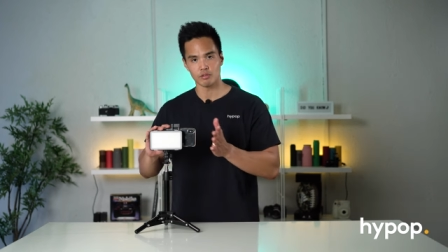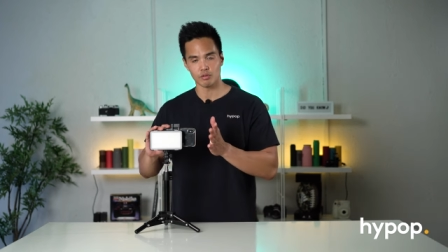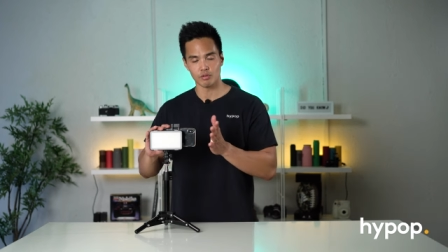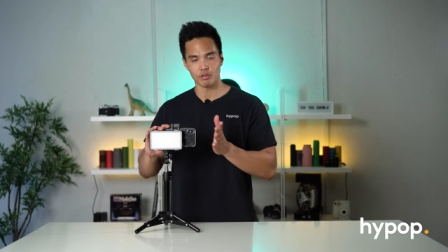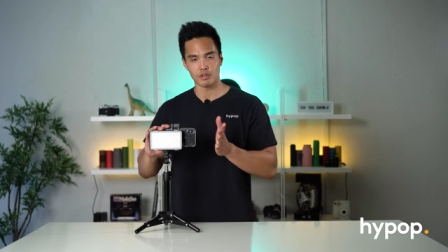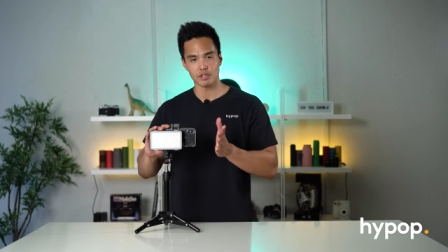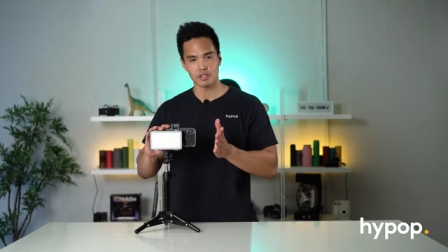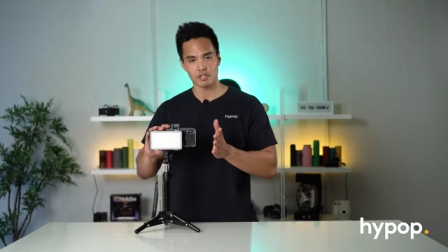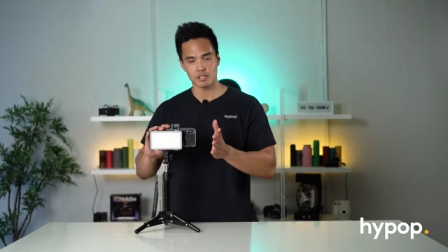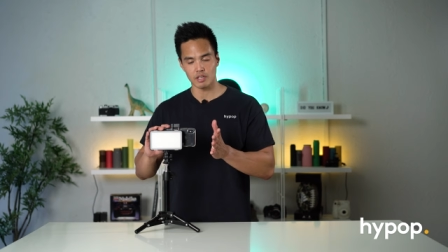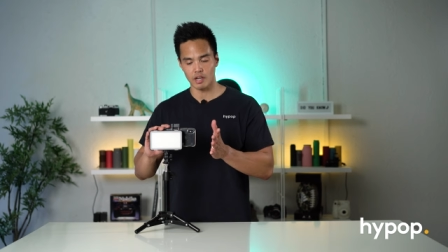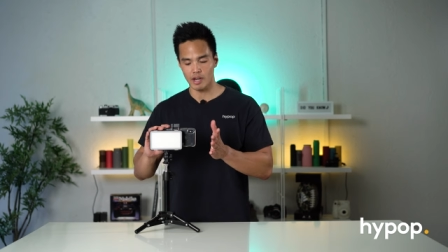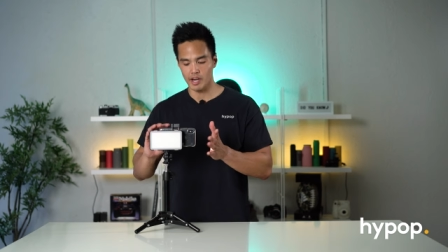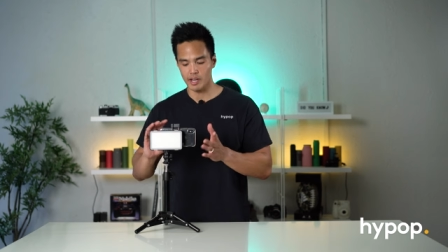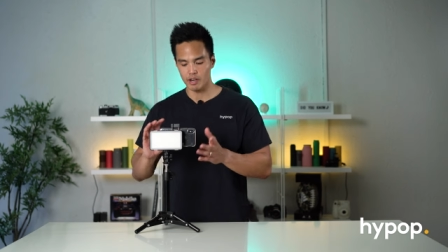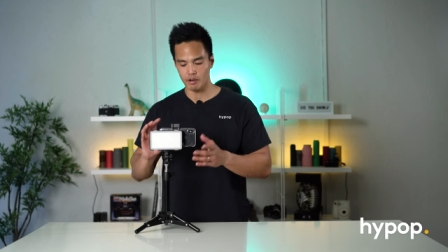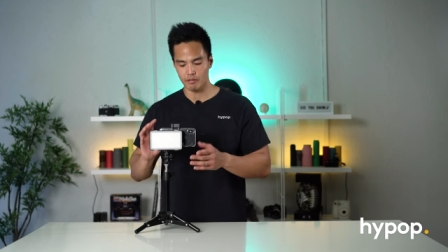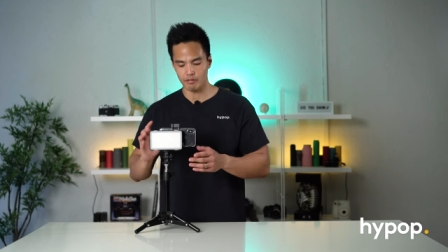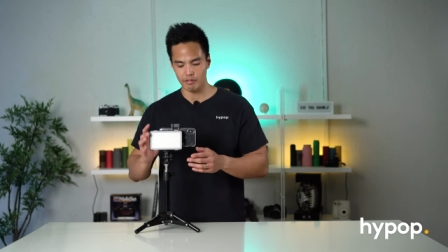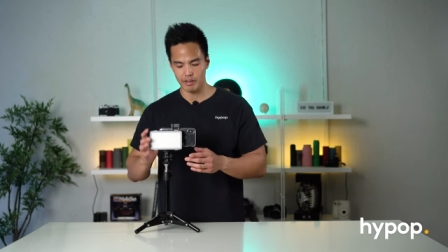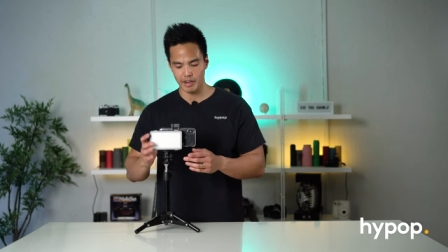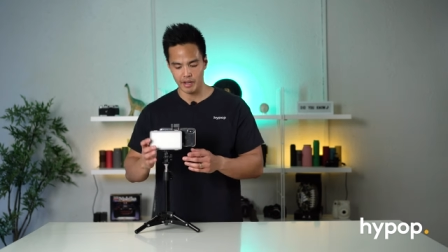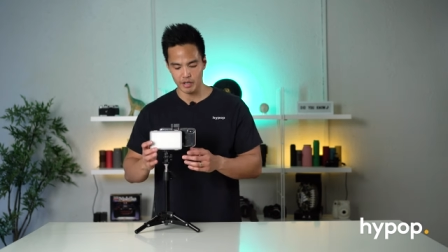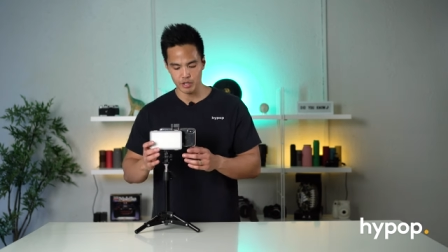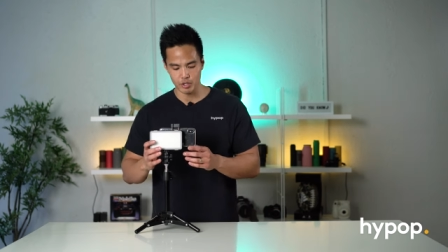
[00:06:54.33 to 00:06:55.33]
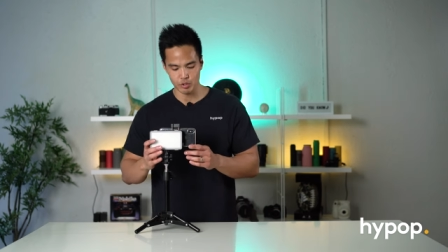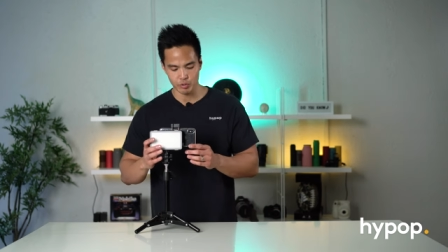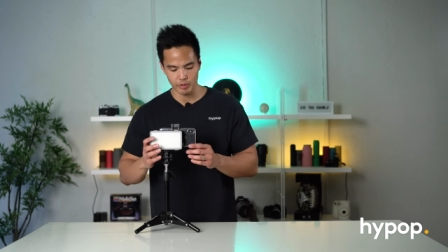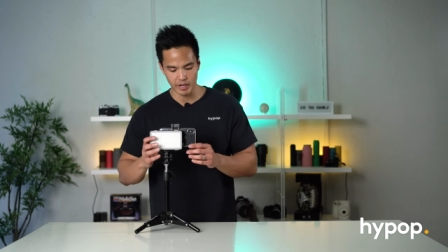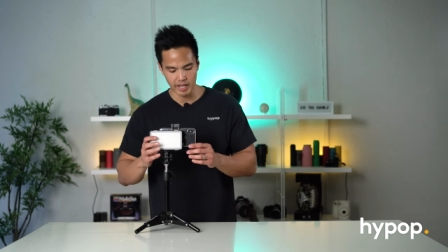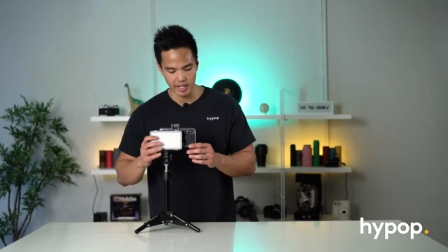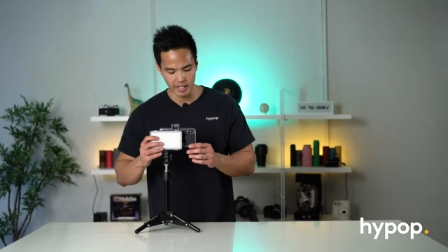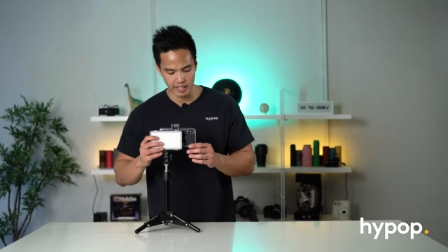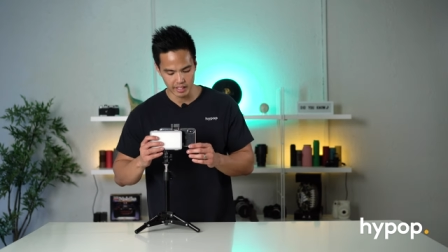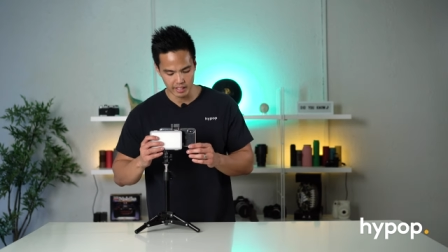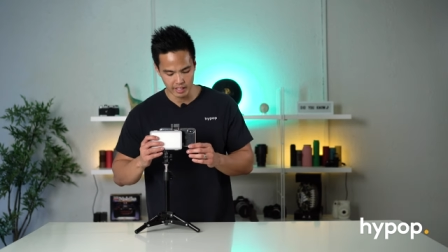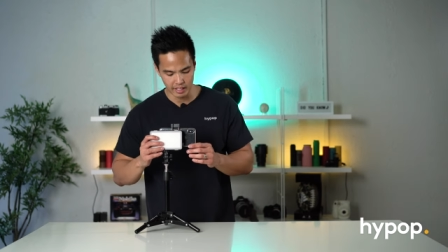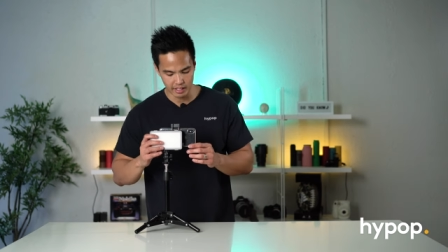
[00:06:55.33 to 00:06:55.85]
to the side of the actual
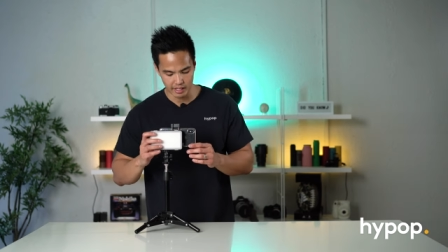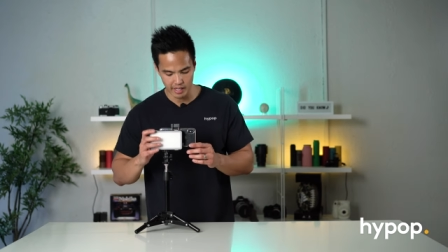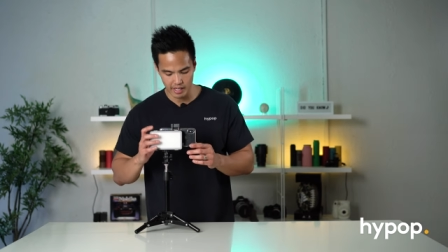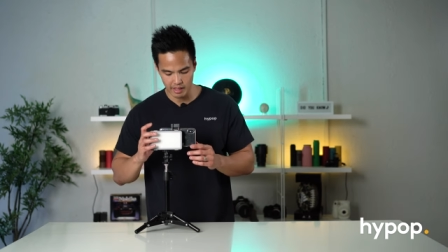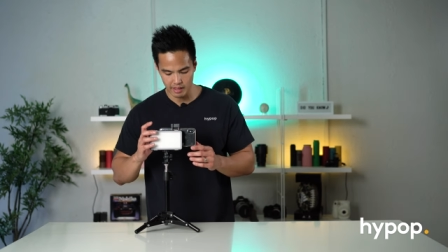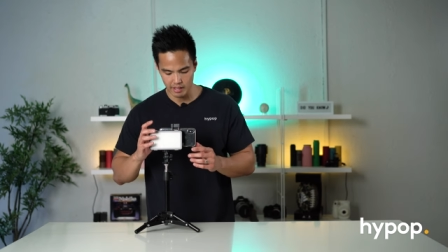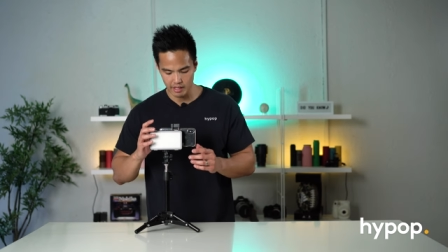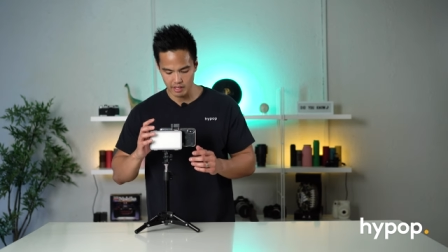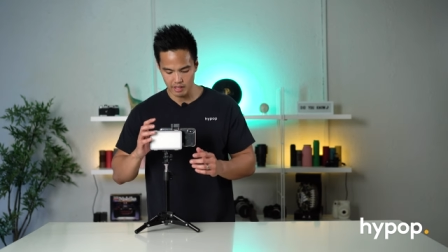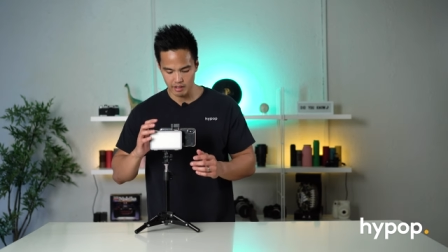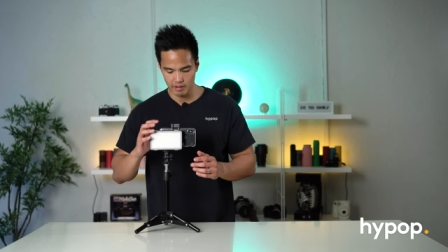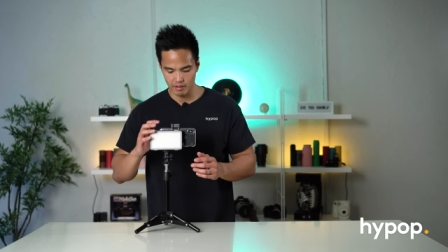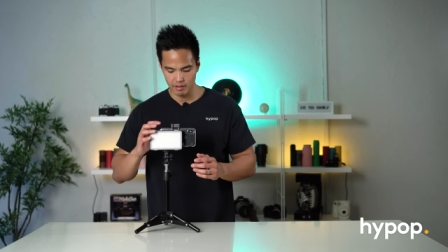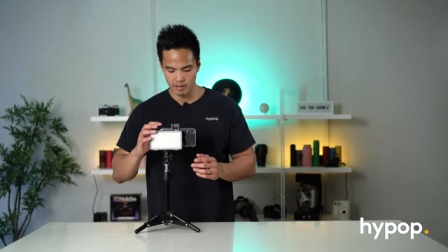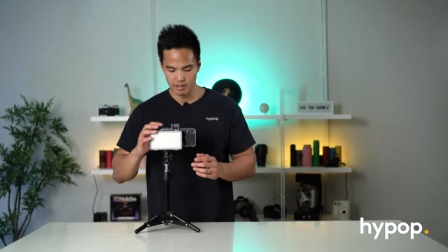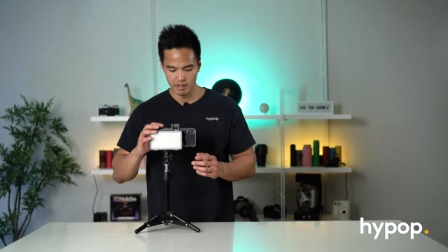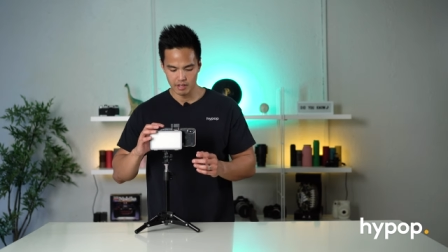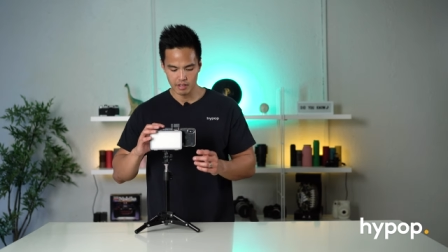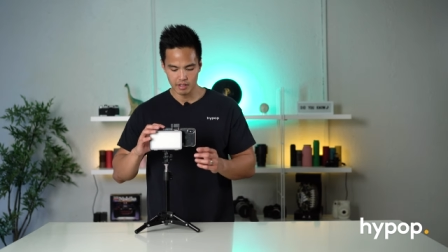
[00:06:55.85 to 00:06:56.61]
LED light there.